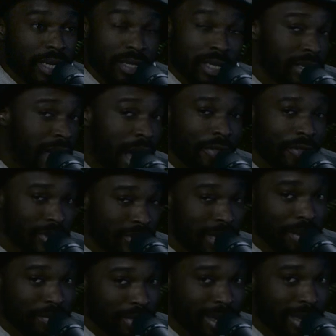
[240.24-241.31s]
is it not the
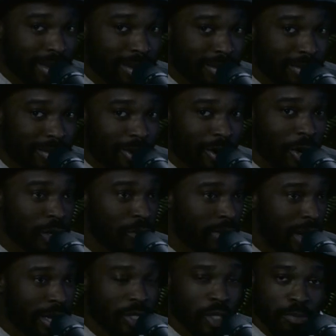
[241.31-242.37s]
same thing? Are you
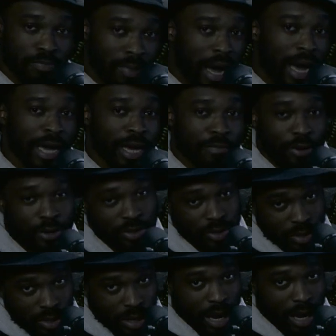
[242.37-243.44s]
not just buying a
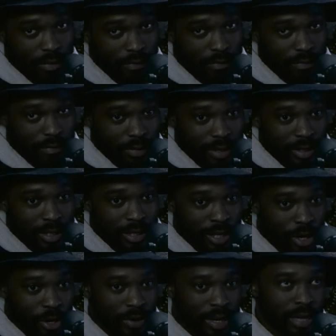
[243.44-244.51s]
person's life?
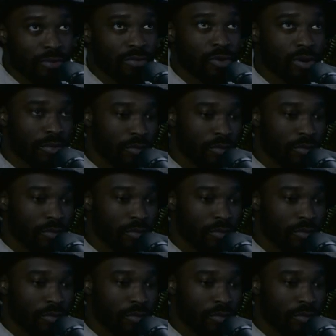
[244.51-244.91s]
You know, it